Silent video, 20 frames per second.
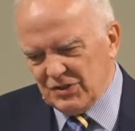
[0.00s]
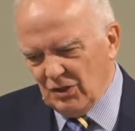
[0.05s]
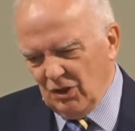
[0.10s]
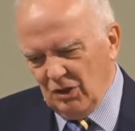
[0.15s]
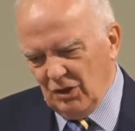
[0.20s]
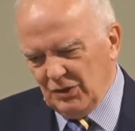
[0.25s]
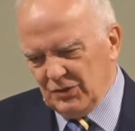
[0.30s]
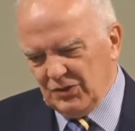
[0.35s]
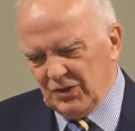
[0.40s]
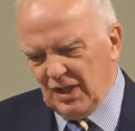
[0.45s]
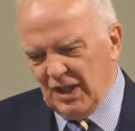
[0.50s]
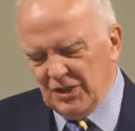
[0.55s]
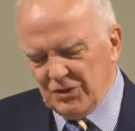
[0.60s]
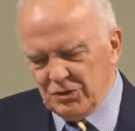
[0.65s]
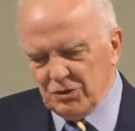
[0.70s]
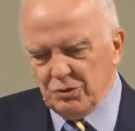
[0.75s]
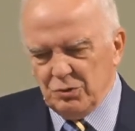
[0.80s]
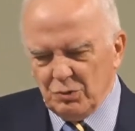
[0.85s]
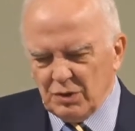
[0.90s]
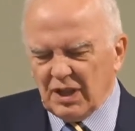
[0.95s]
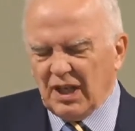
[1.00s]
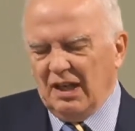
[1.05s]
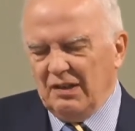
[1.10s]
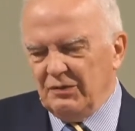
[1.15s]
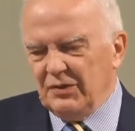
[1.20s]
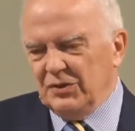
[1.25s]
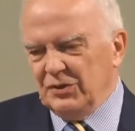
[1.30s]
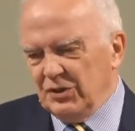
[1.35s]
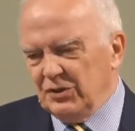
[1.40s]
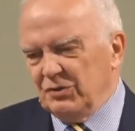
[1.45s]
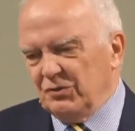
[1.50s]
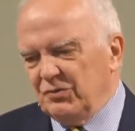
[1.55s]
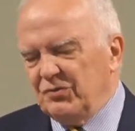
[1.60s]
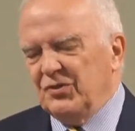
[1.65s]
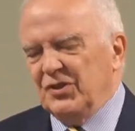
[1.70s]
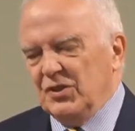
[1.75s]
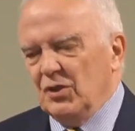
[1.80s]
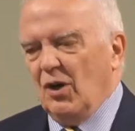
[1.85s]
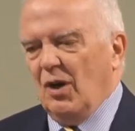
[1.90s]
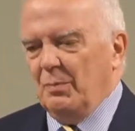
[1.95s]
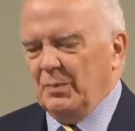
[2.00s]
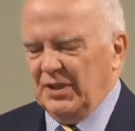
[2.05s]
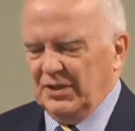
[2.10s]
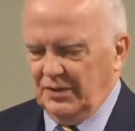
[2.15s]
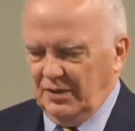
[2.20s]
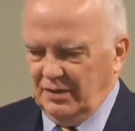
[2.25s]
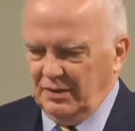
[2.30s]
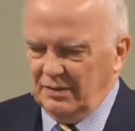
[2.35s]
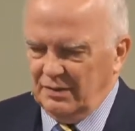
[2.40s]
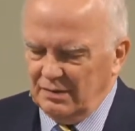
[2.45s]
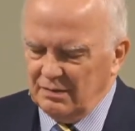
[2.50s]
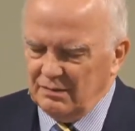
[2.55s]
not a new covenant phenomenon.